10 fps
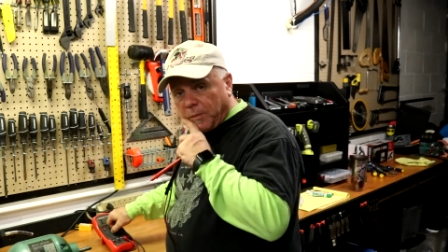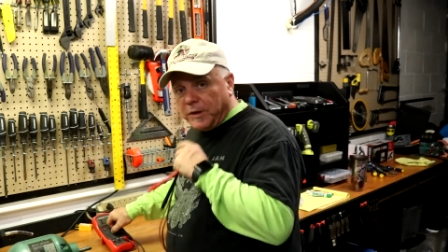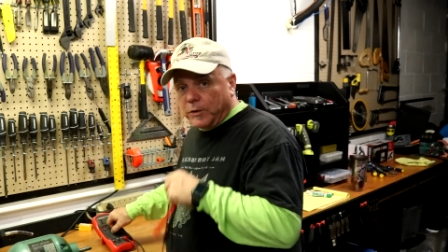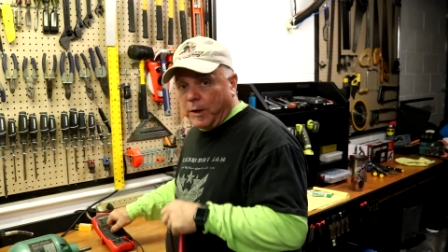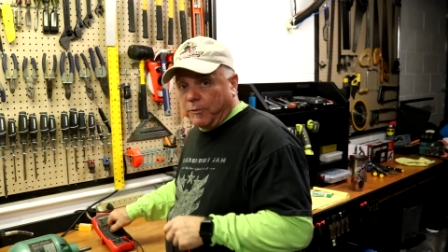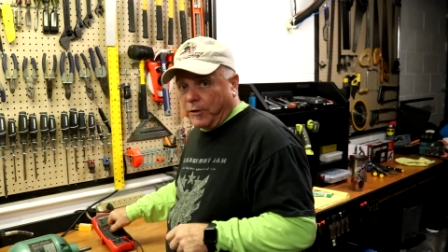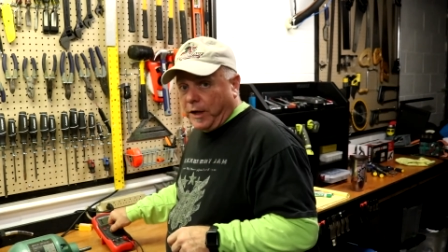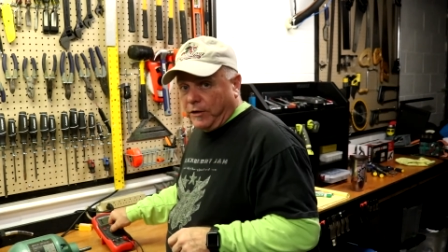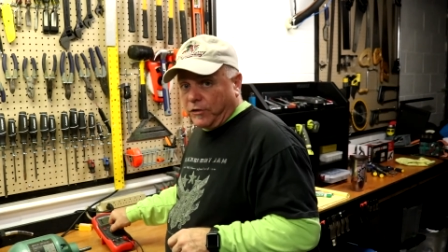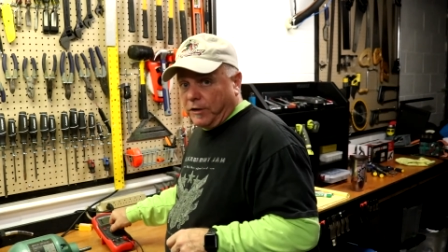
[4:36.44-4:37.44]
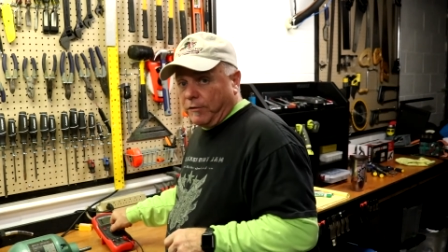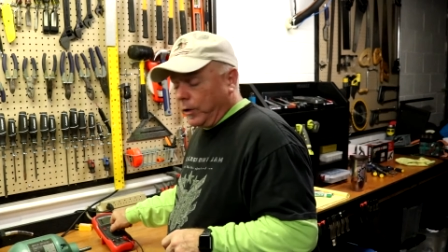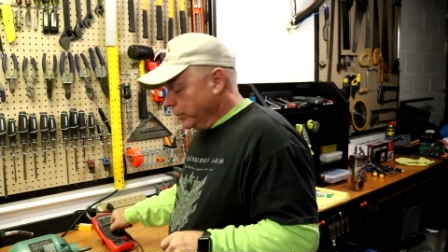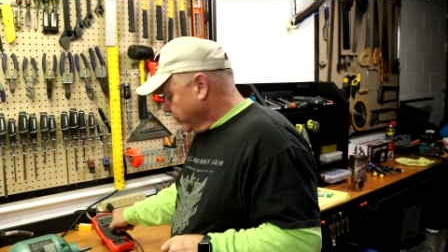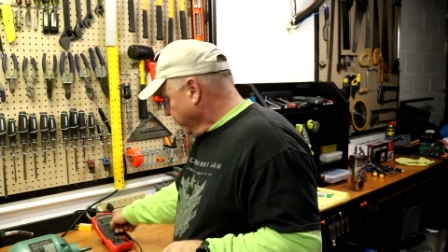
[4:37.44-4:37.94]
the meter up for AC
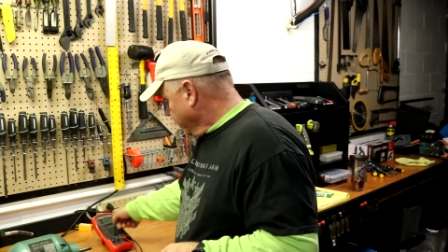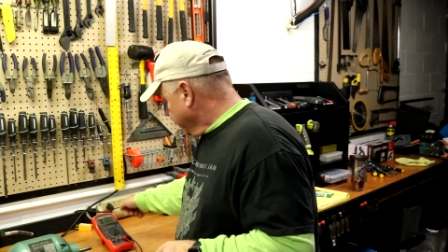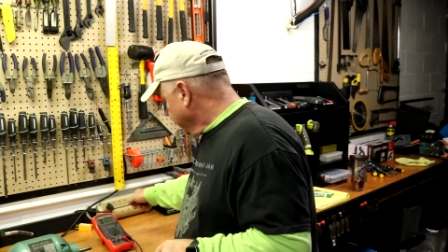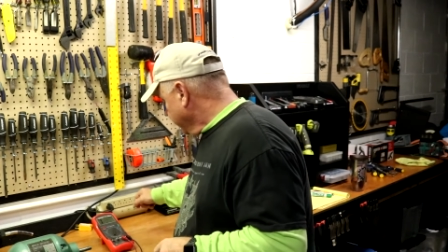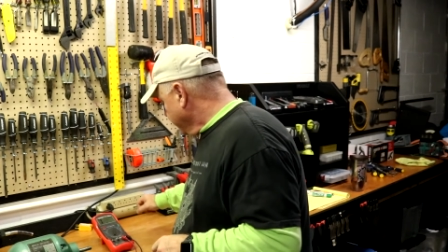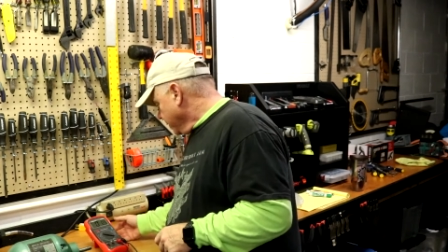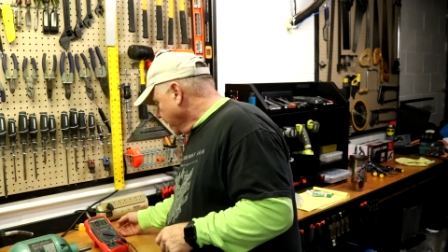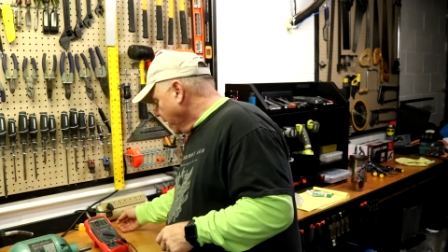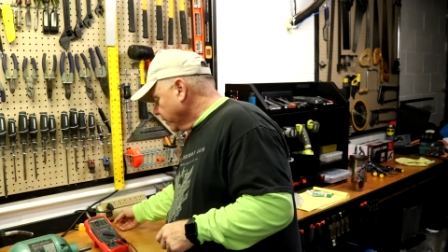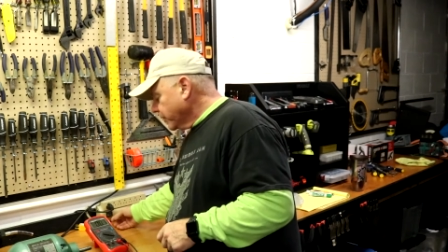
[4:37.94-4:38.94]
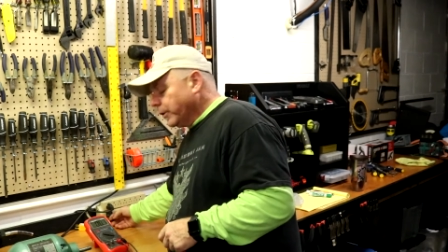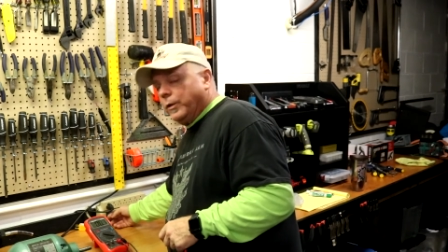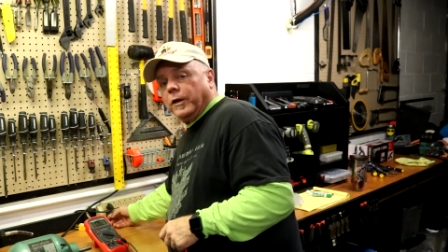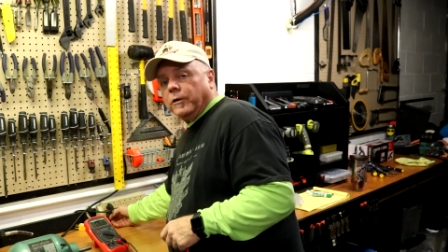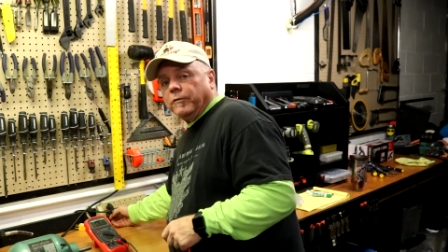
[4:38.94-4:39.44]
volts on the
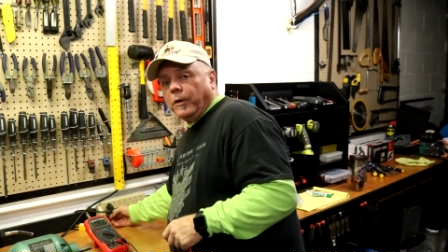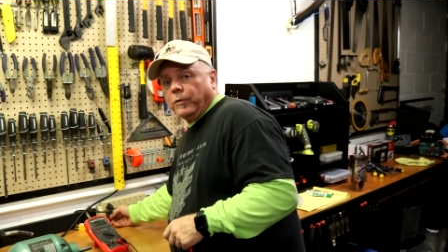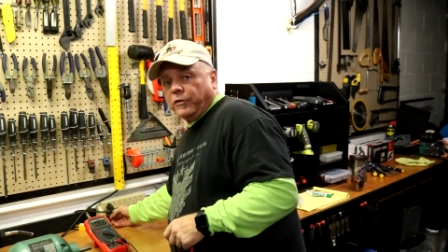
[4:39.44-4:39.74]
200 volt